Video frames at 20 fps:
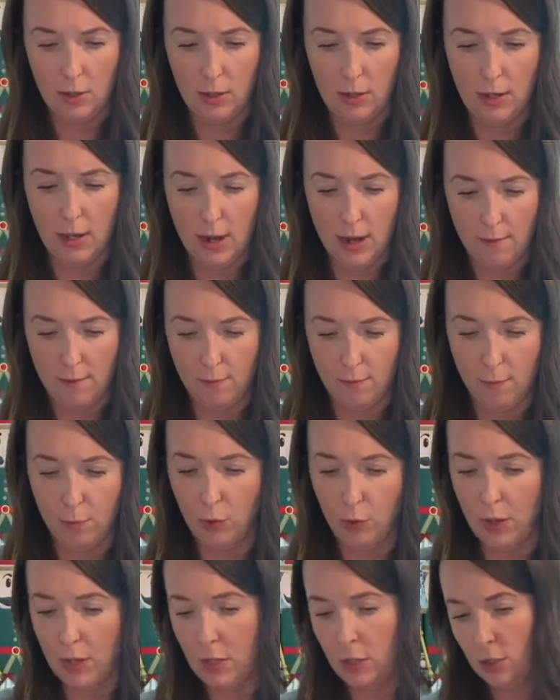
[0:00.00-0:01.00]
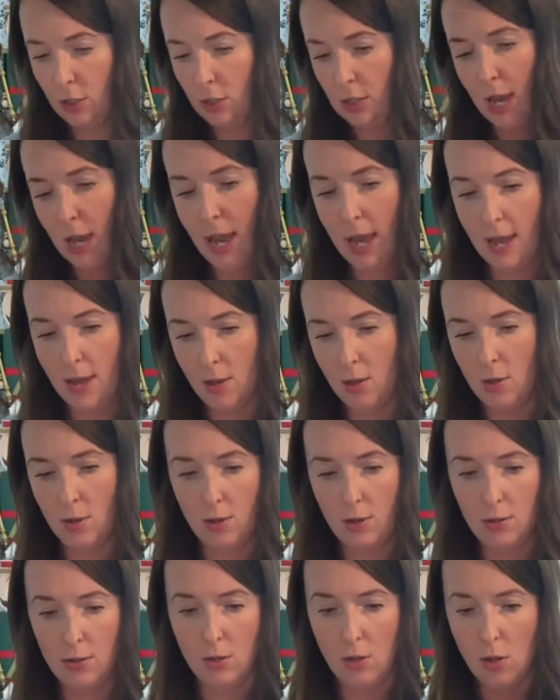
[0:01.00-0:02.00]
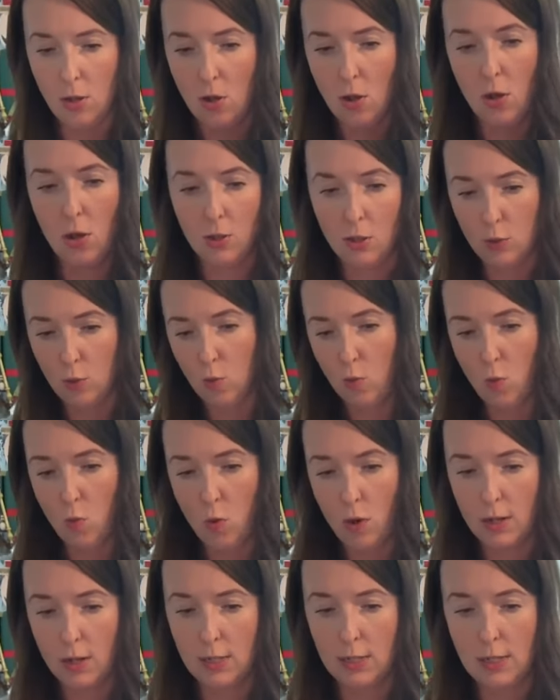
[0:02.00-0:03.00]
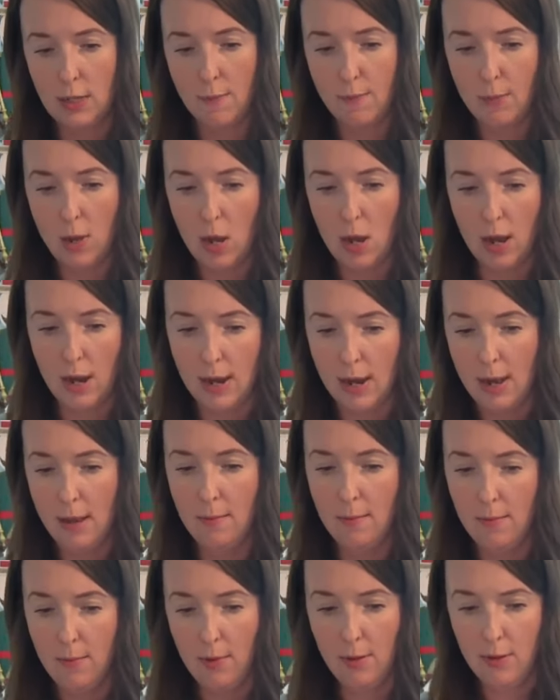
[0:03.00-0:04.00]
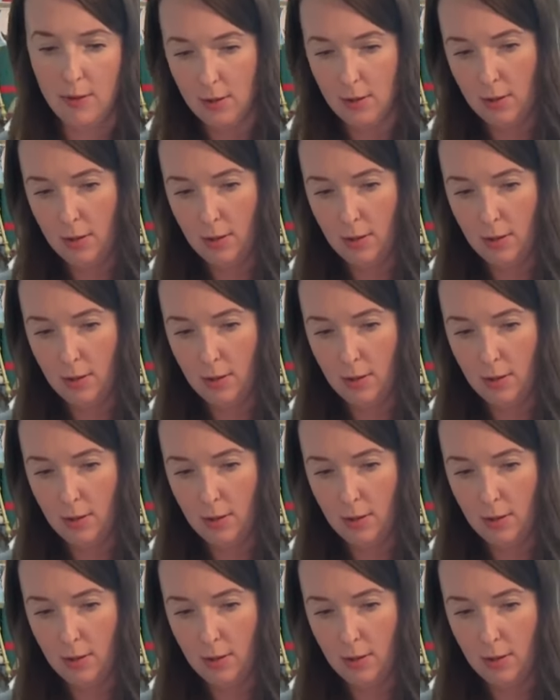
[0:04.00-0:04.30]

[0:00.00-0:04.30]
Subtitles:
You can kind of bring your tails all towards the bottom.